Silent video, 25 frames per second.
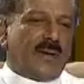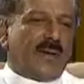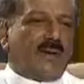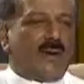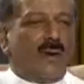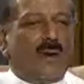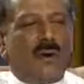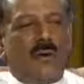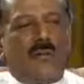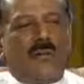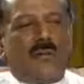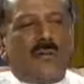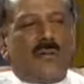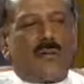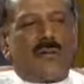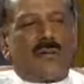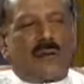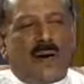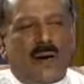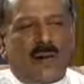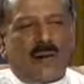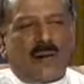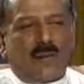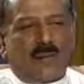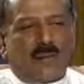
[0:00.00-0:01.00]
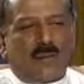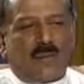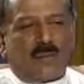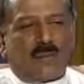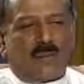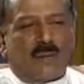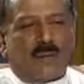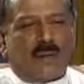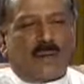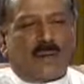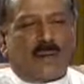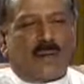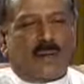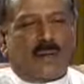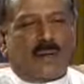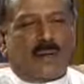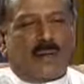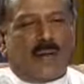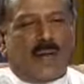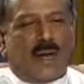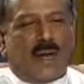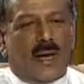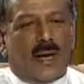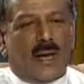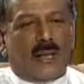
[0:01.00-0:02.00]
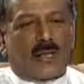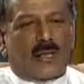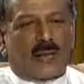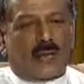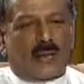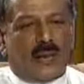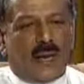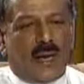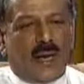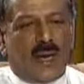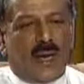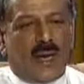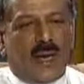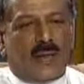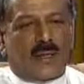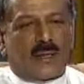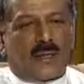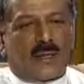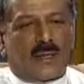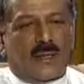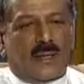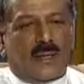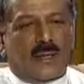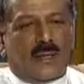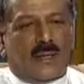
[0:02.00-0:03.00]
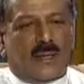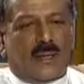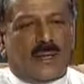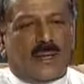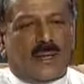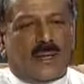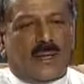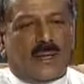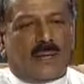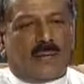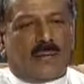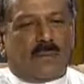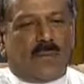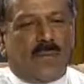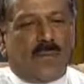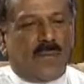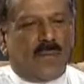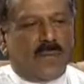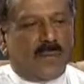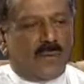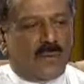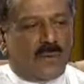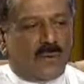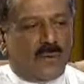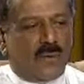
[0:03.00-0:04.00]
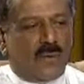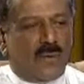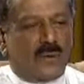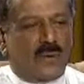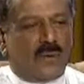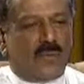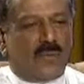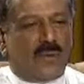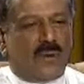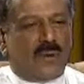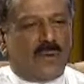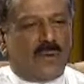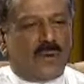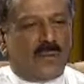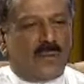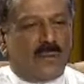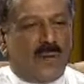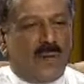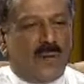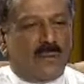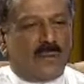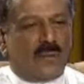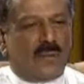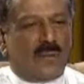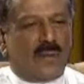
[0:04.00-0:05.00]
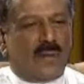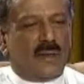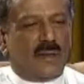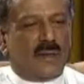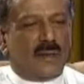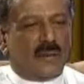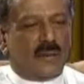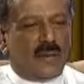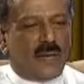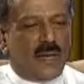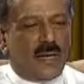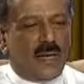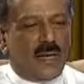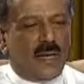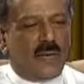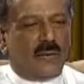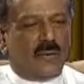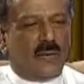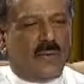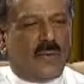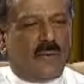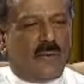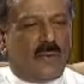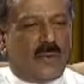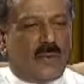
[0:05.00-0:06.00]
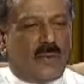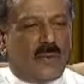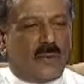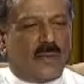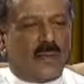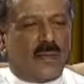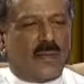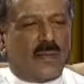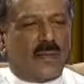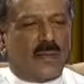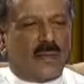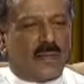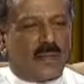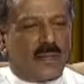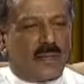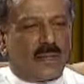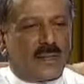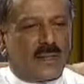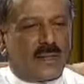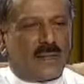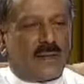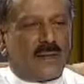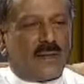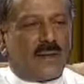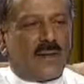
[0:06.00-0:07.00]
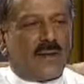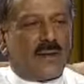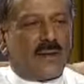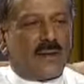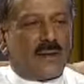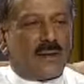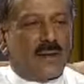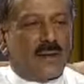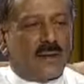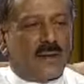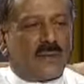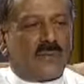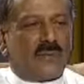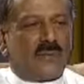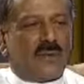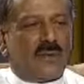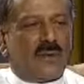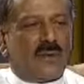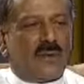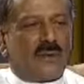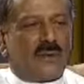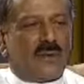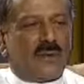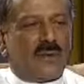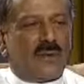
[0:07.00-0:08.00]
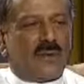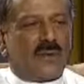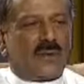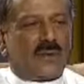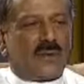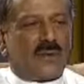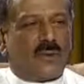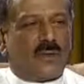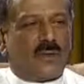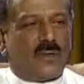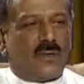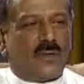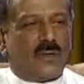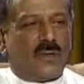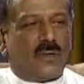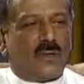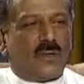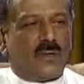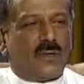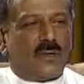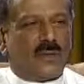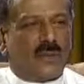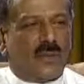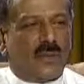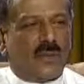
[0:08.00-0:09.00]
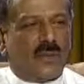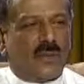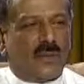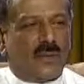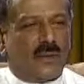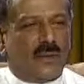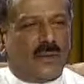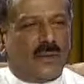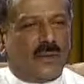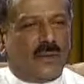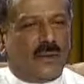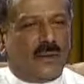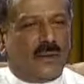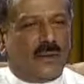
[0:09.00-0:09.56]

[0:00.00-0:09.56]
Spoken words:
all would participate, as well as play a role for development to deliver what the citizenry of the local authority is wanting.